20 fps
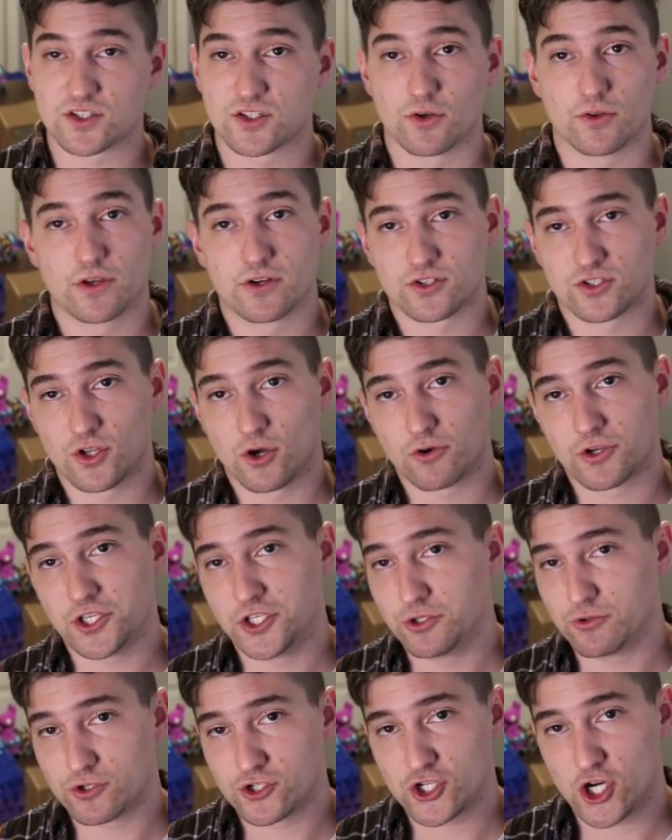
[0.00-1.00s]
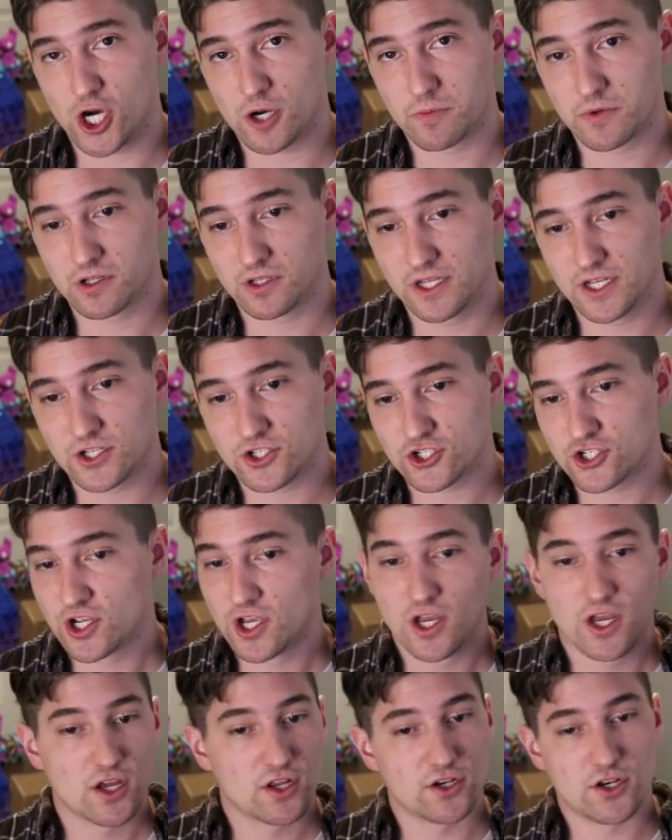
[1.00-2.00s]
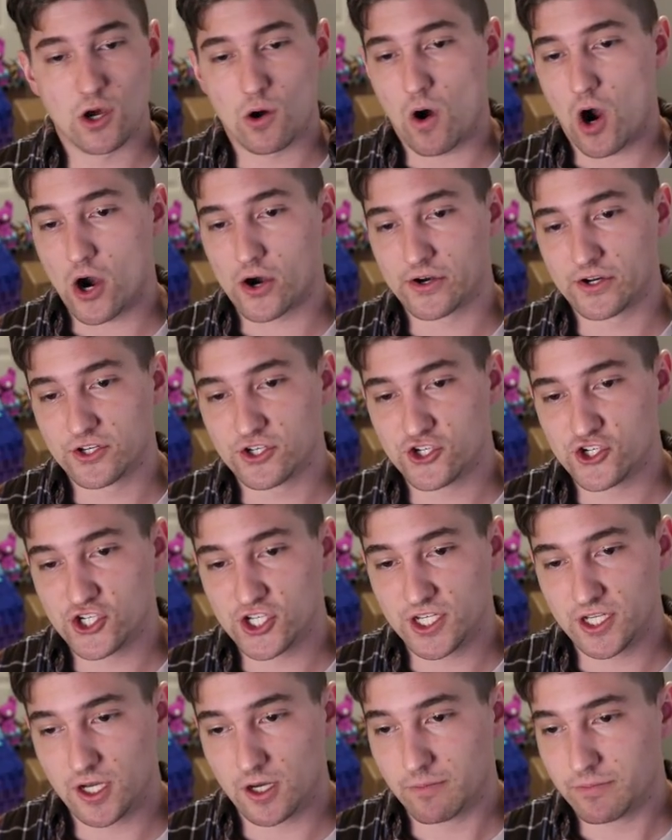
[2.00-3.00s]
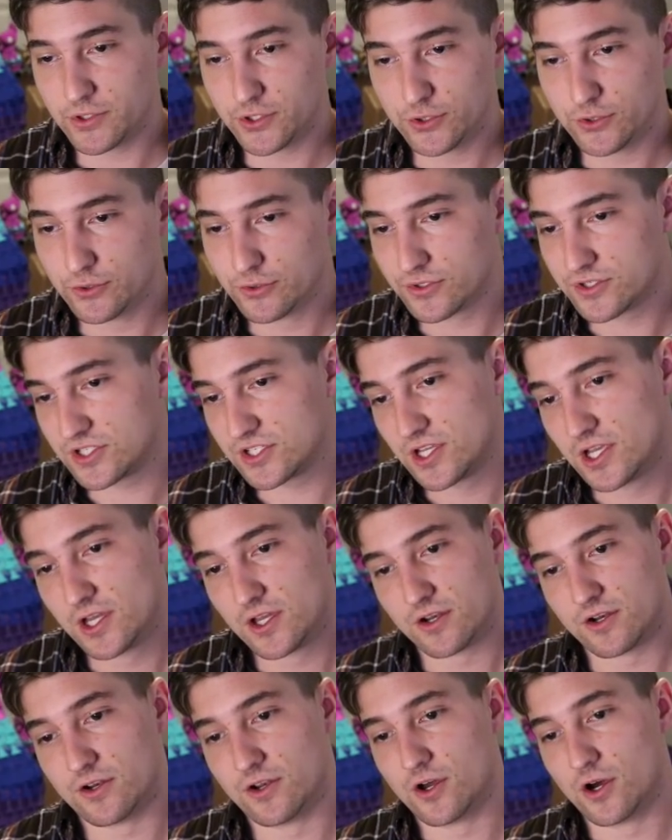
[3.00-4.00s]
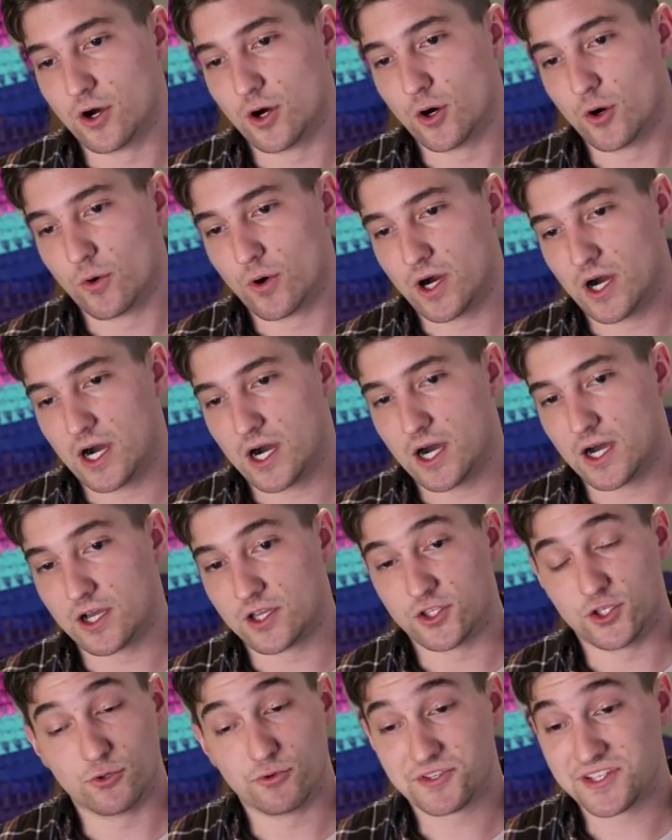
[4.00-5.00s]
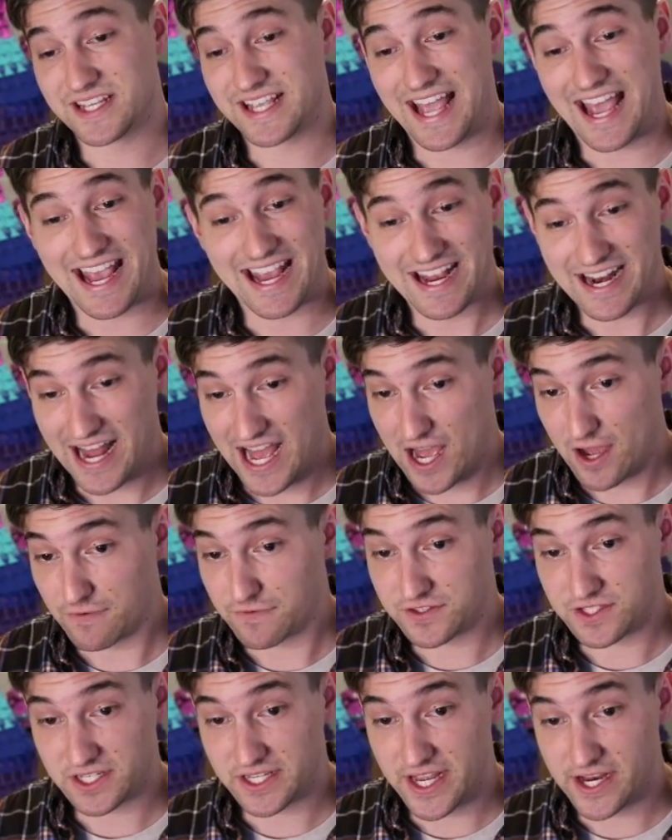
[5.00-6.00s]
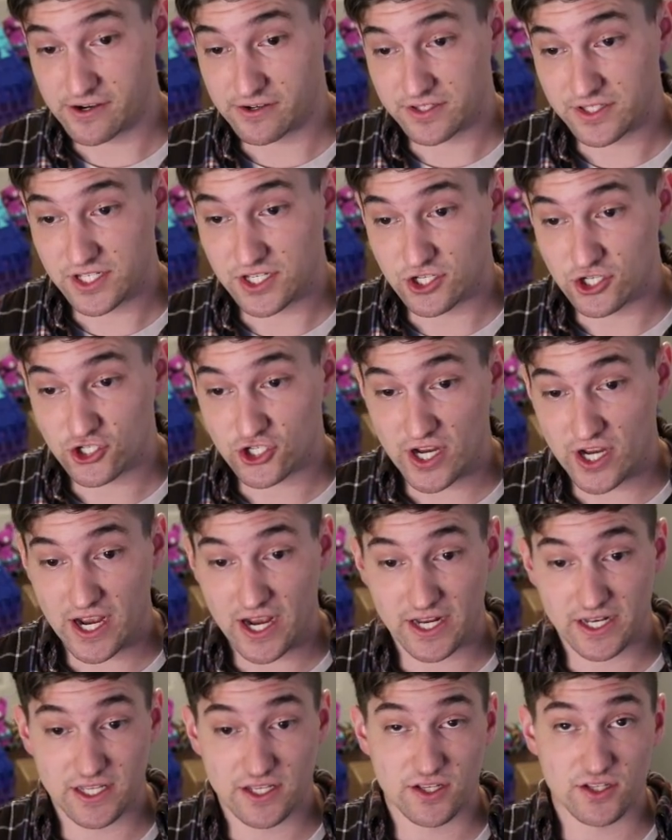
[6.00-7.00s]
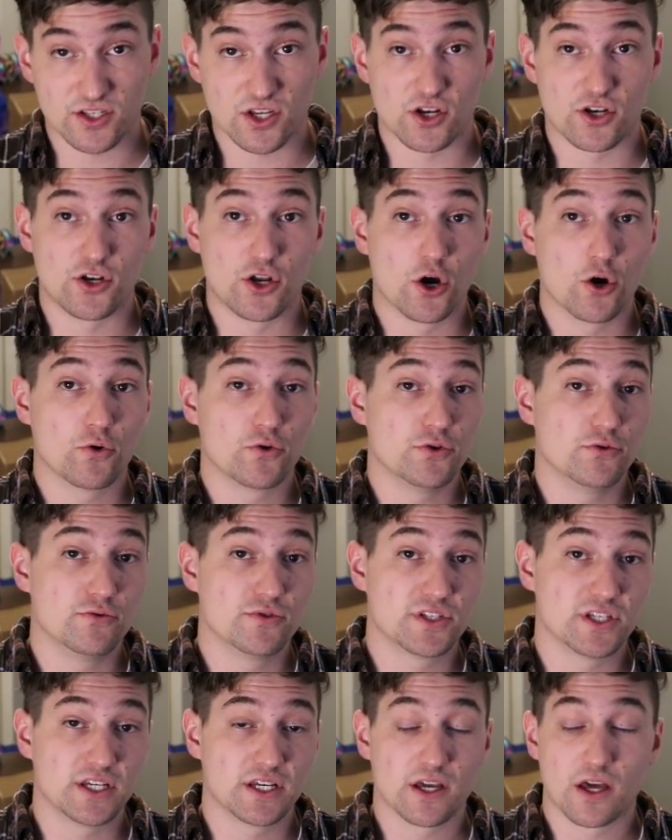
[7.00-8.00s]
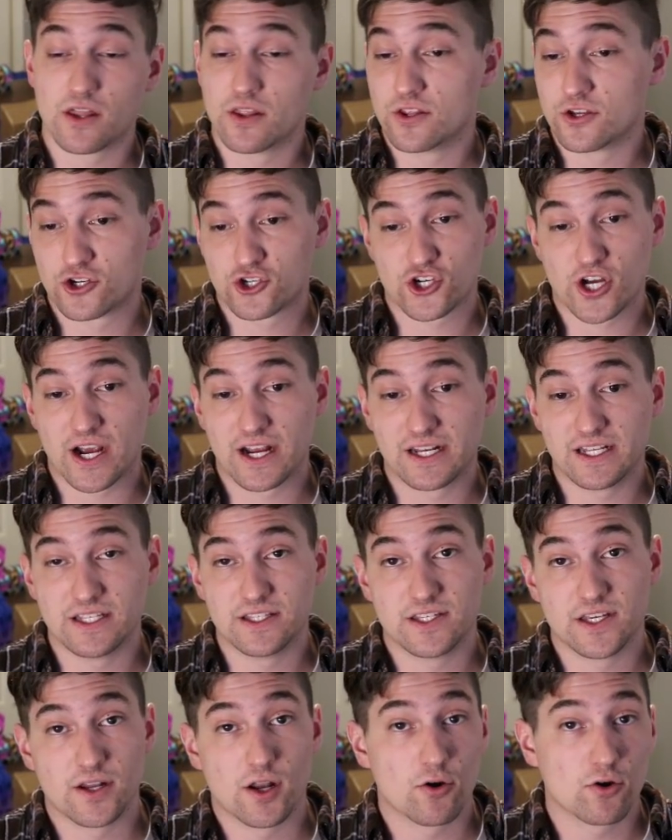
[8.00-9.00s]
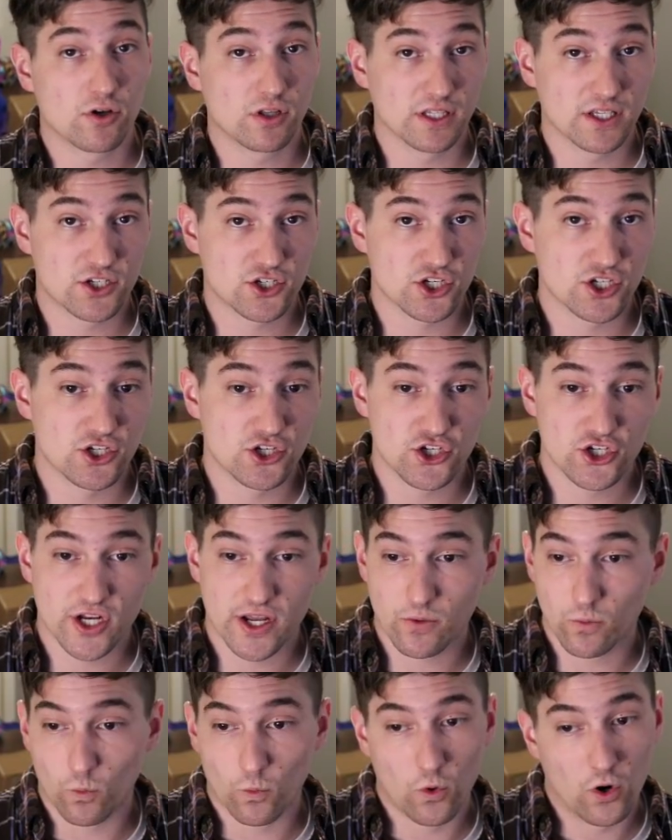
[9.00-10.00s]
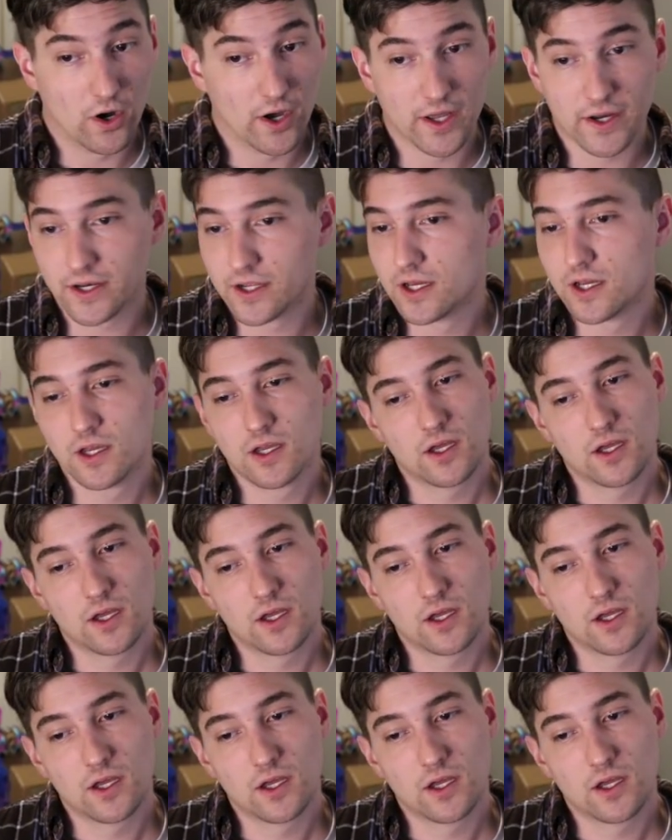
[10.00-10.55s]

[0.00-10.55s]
So there's no cute charm glitch, no RNG abuse, no using 8F to guarantee shinies, no using the shiny Ditto glitch in Gen 1.